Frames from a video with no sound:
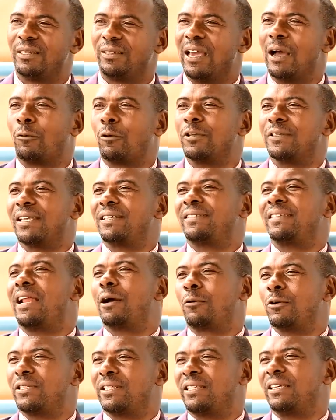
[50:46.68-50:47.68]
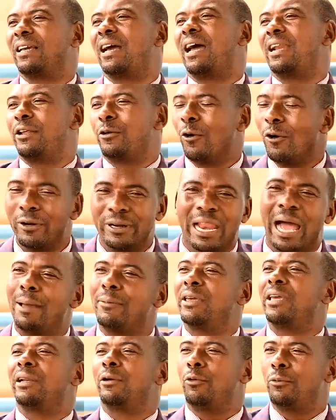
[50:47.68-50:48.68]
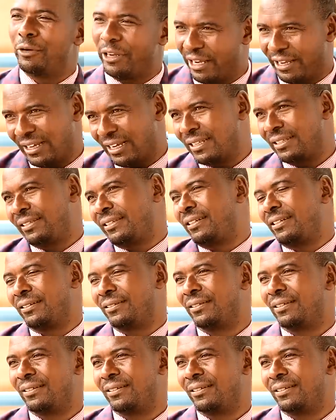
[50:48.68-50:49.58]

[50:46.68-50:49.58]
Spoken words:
cyakoze sinakoze ikiganiro ntabiherewe uburenganzira